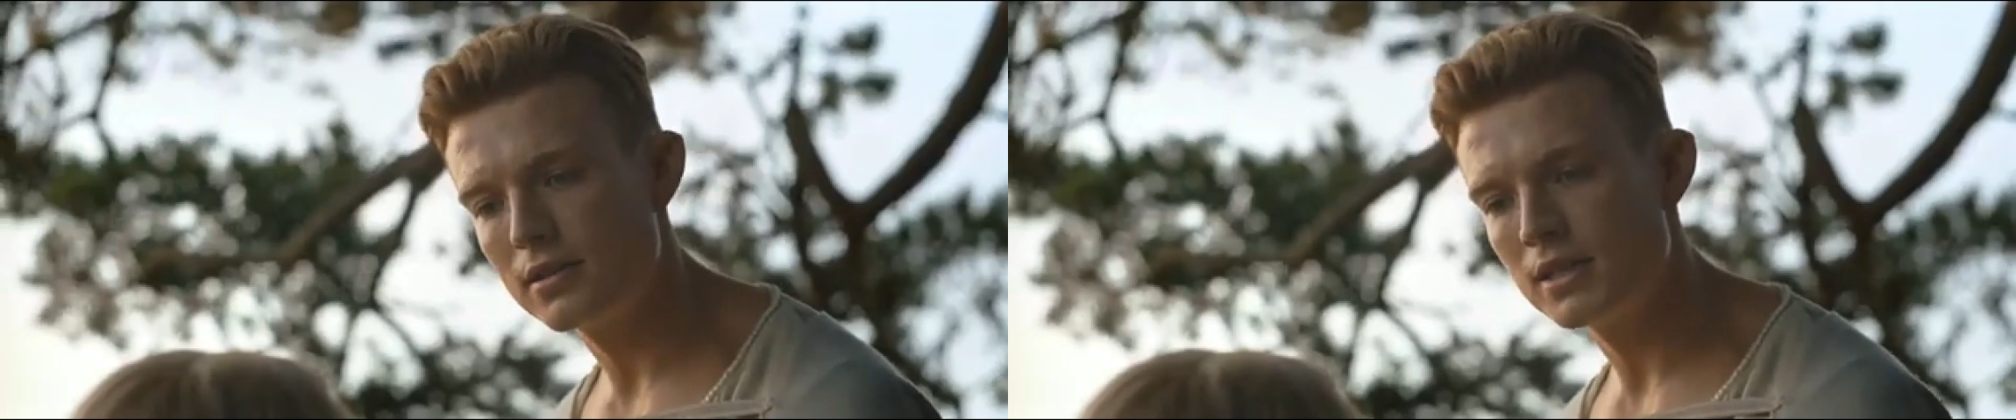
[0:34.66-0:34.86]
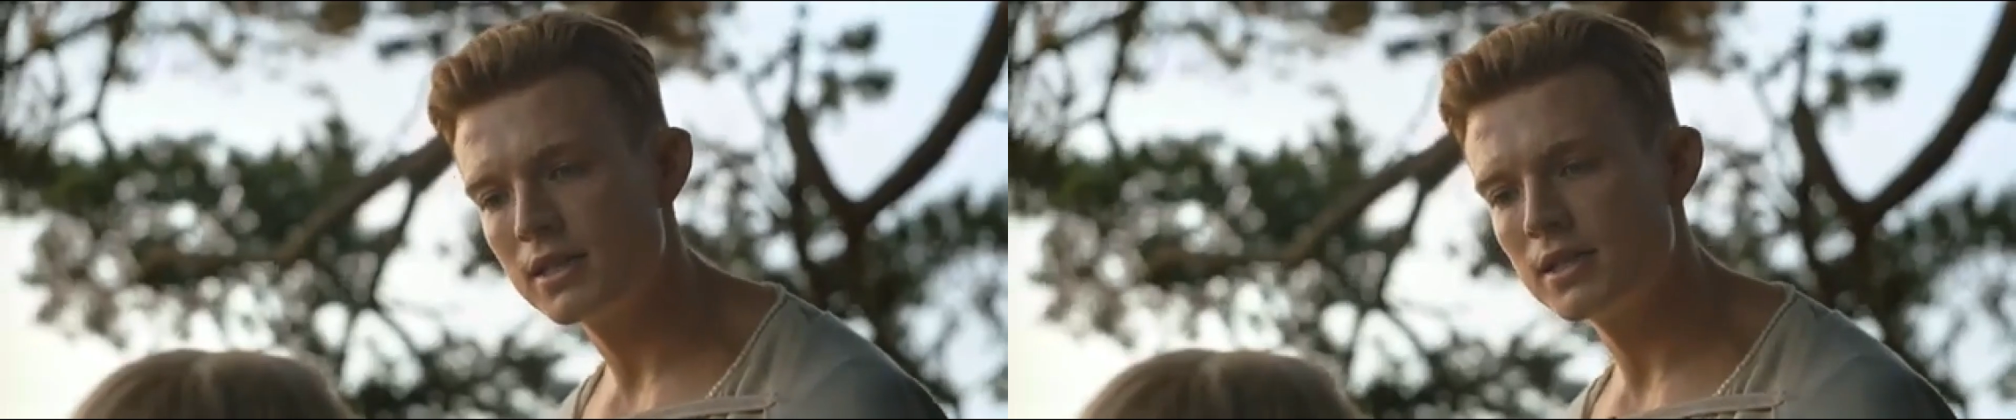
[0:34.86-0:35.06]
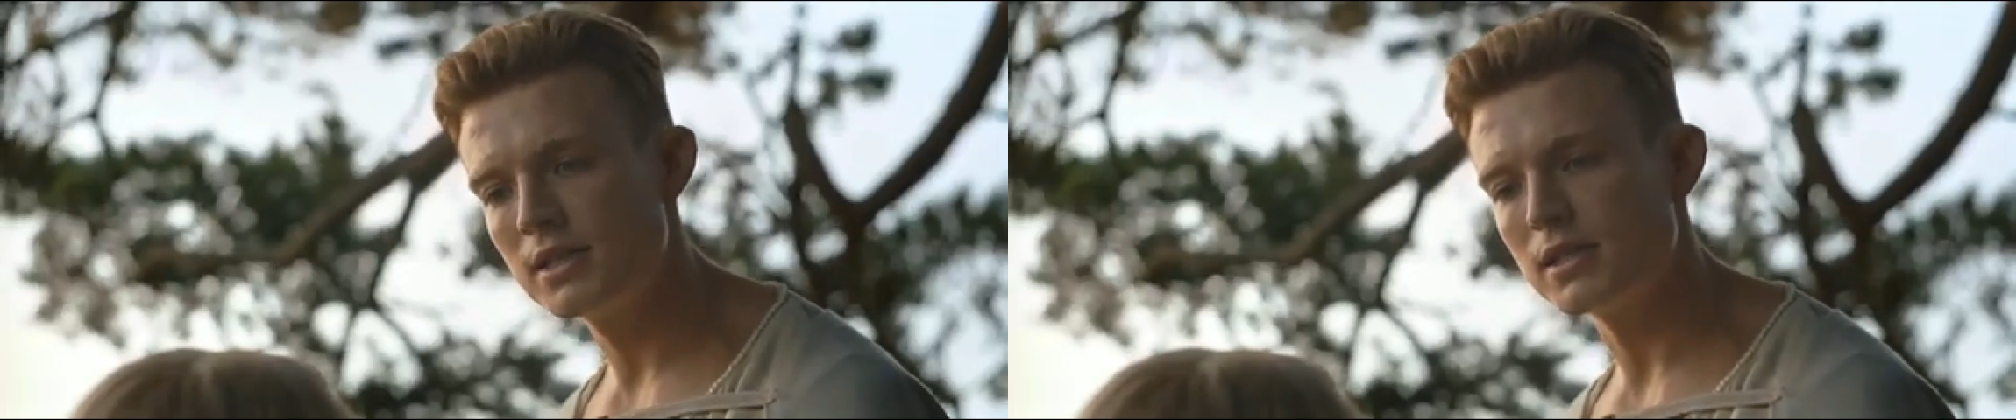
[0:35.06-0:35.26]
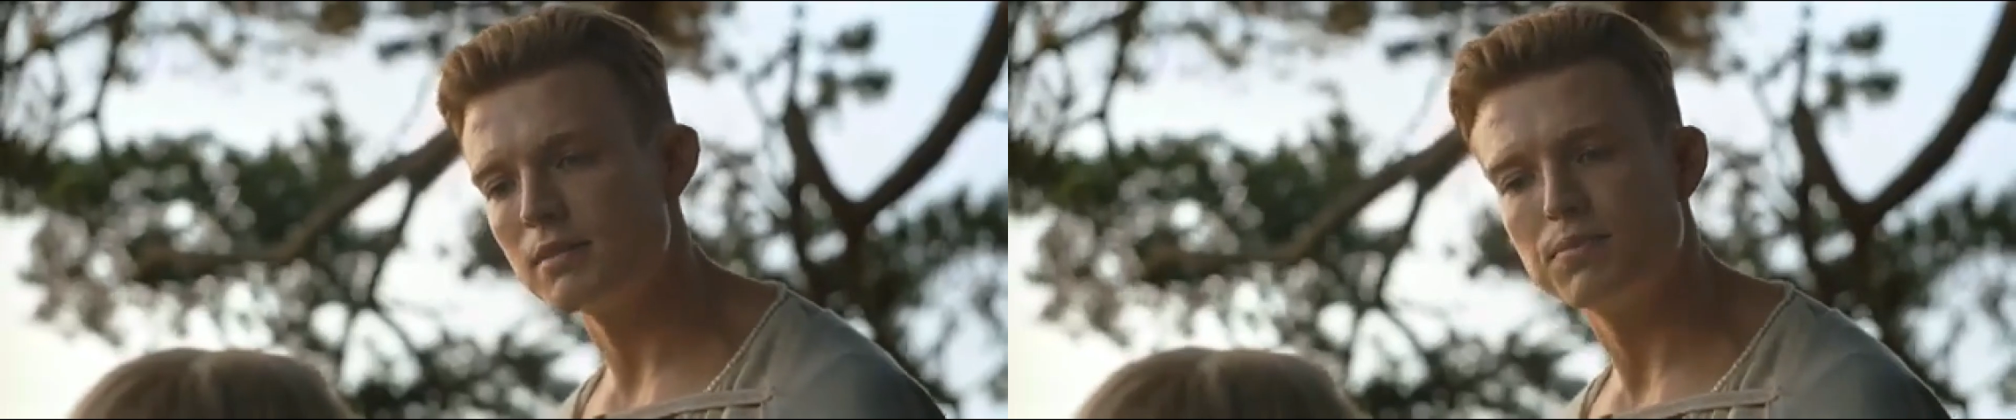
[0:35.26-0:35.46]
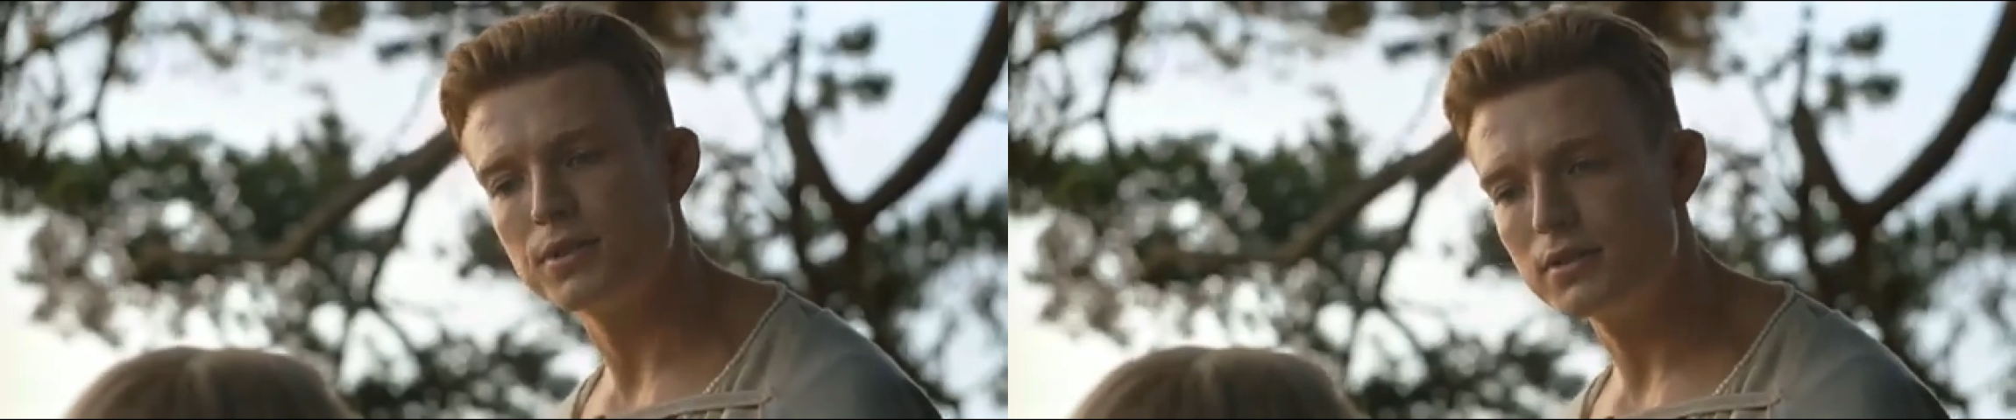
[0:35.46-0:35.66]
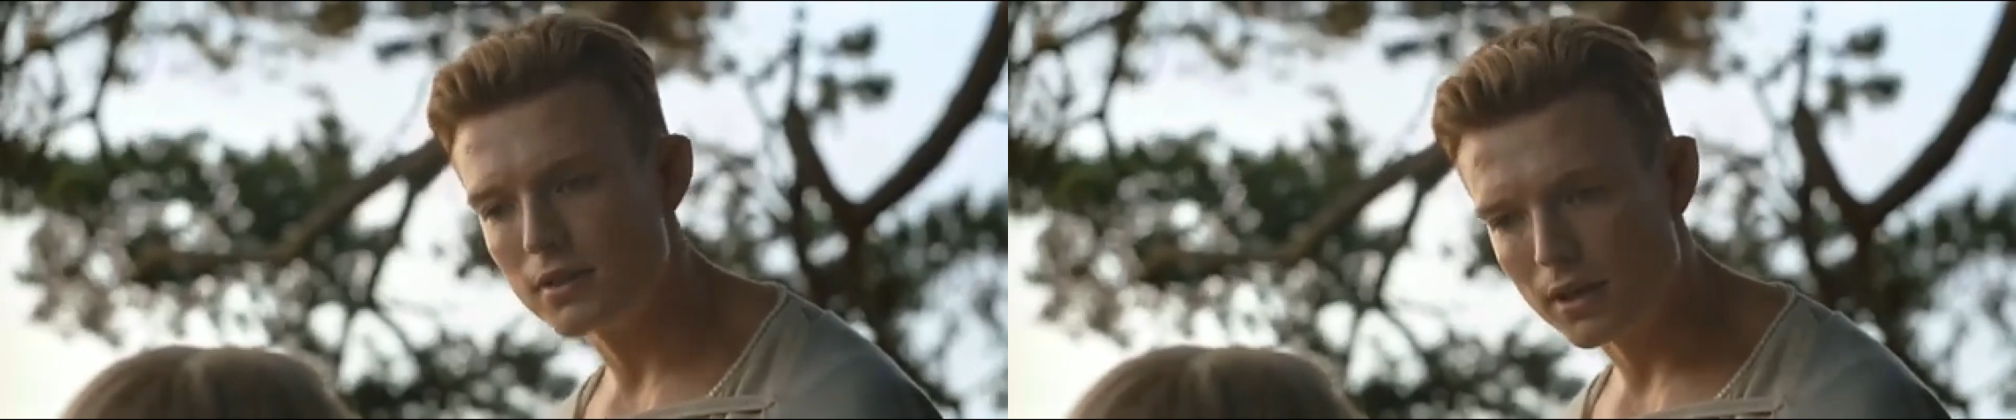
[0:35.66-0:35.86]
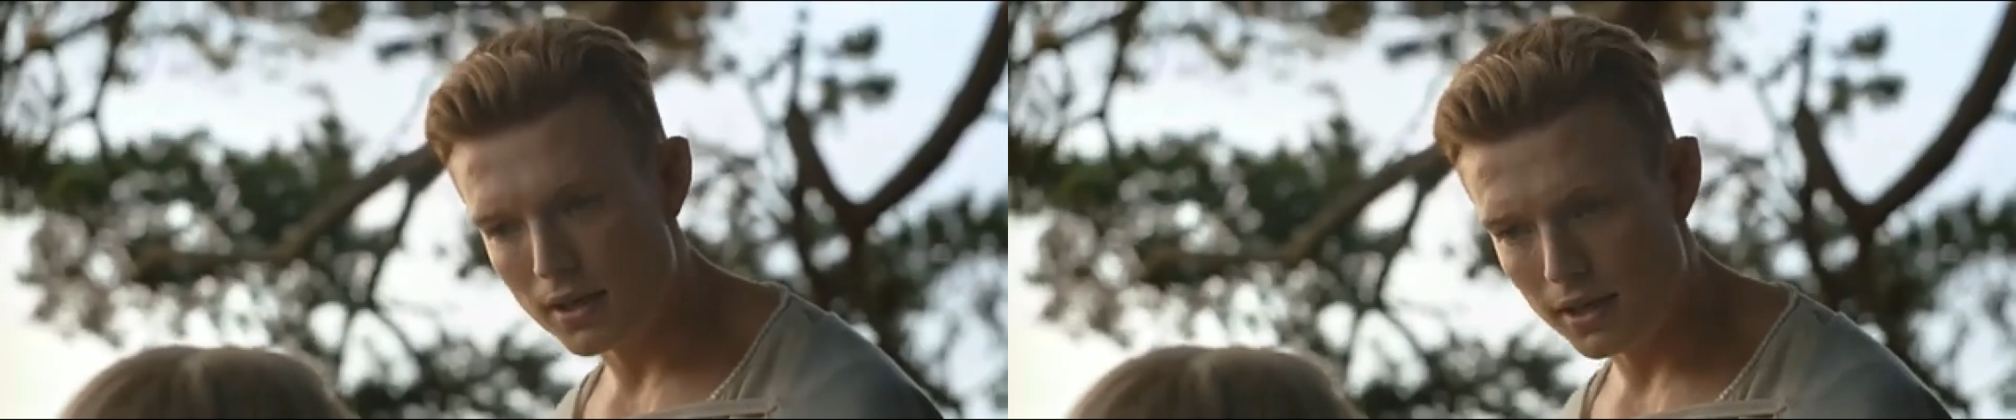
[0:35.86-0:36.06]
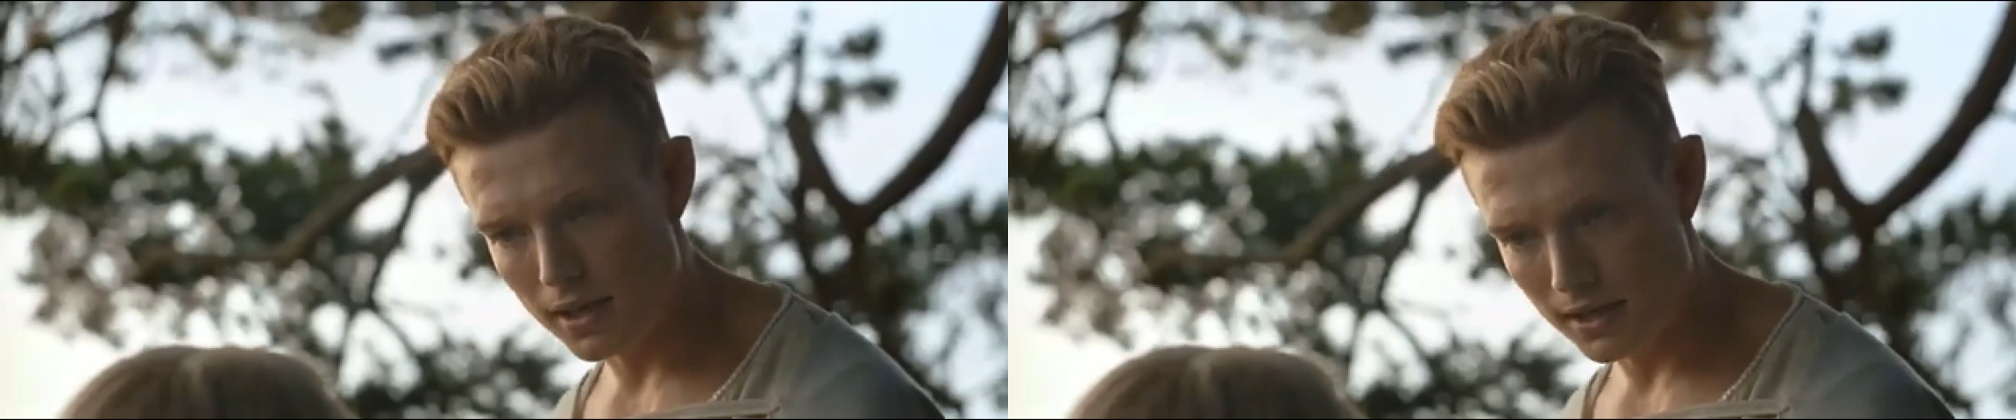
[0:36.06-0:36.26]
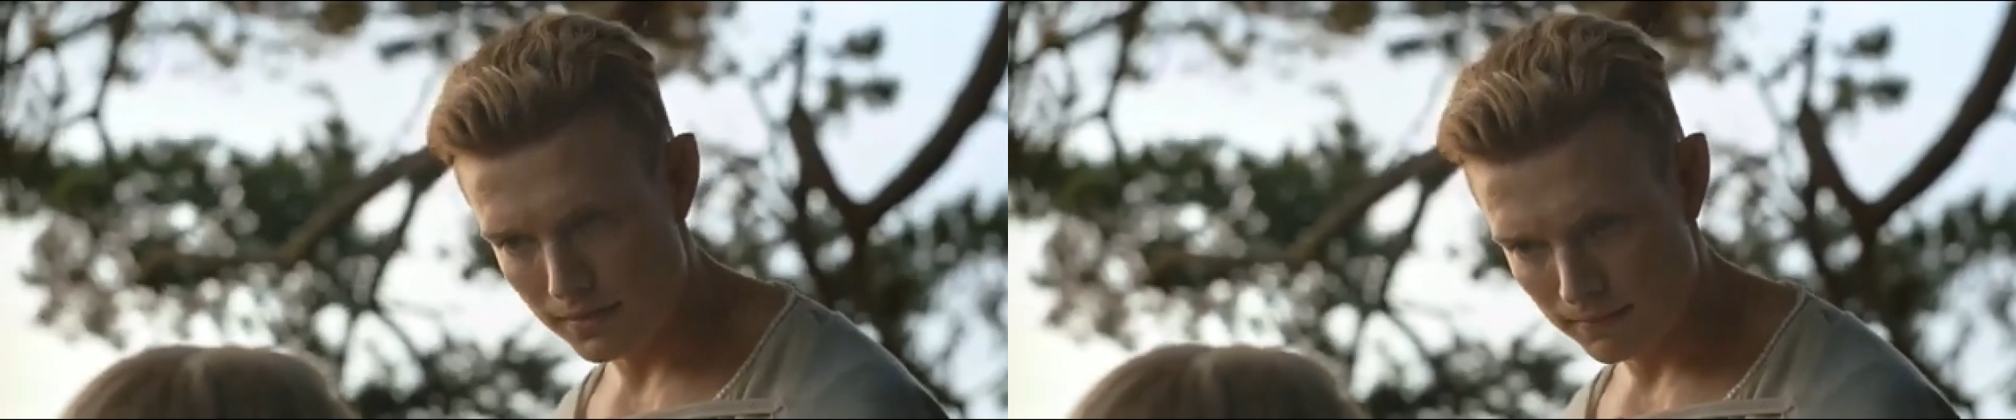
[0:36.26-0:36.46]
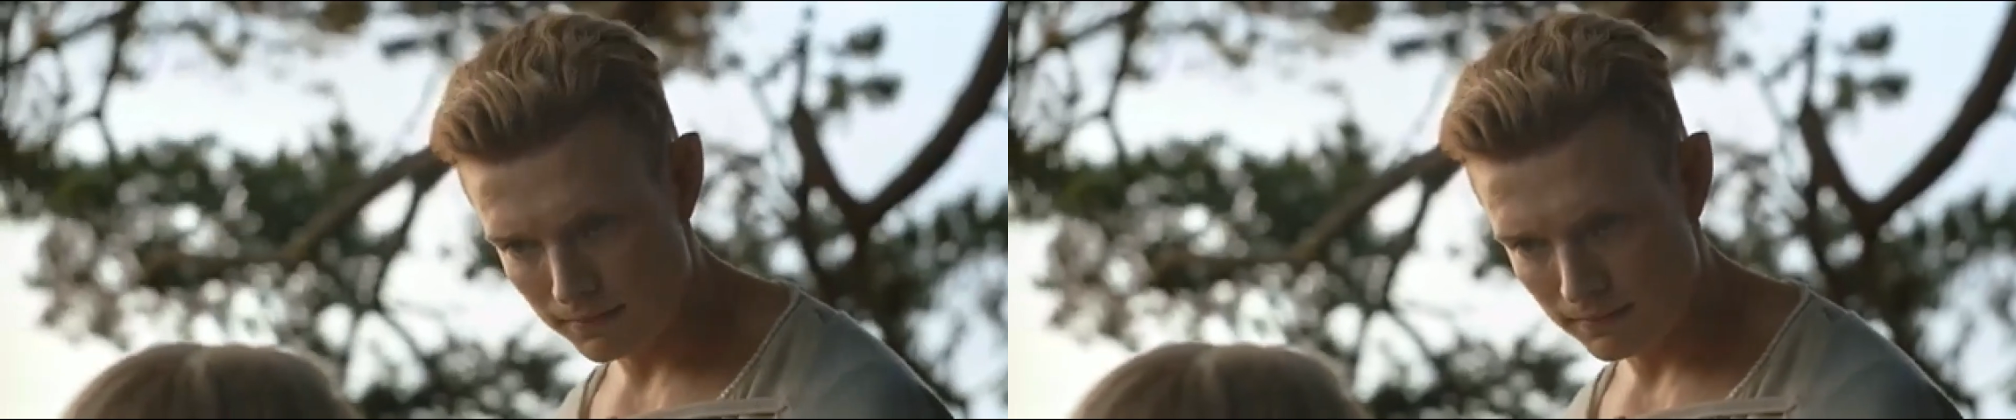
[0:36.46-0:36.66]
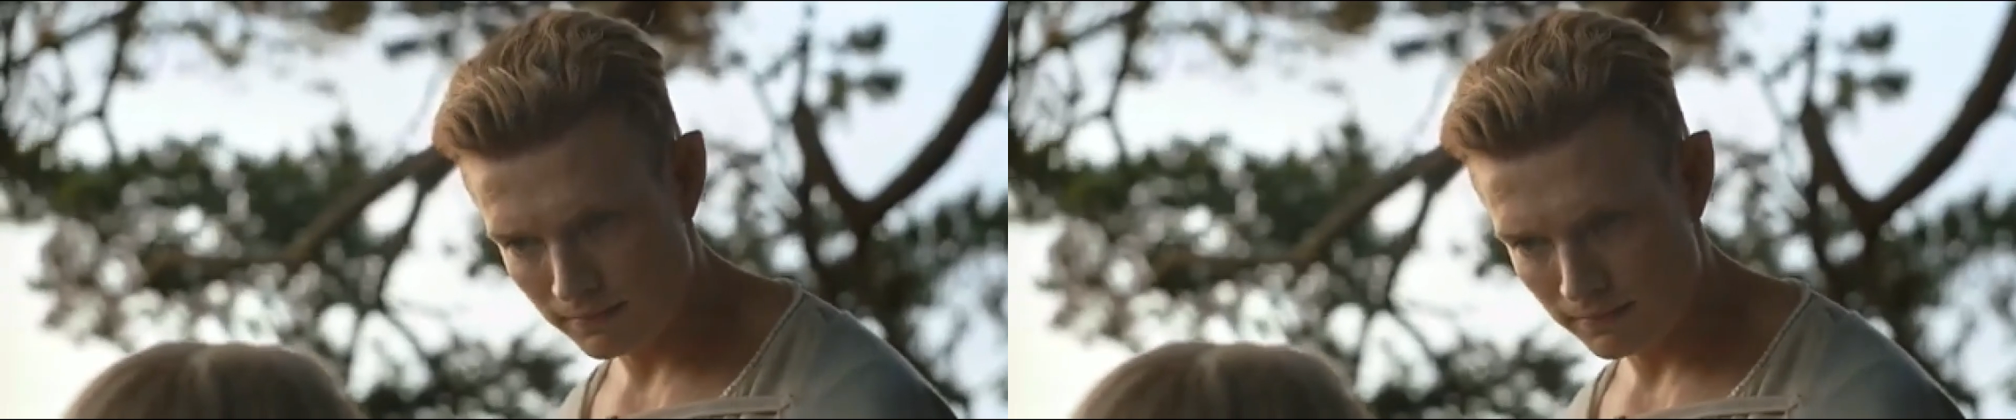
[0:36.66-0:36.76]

If this was simply a one-off line in the